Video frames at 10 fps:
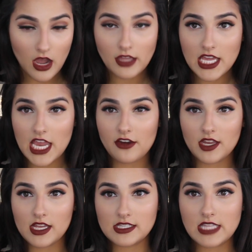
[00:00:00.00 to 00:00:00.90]
Other
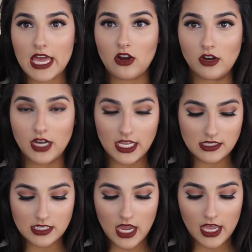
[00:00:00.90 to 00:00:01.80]
areas that are
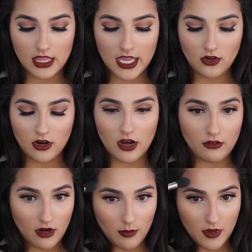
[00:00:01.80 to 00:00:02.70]
nice to highlight
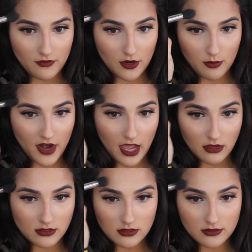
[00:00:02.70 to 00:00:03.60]
are above your
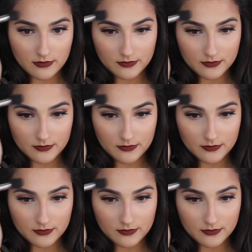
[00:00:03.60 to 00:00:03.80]
brows.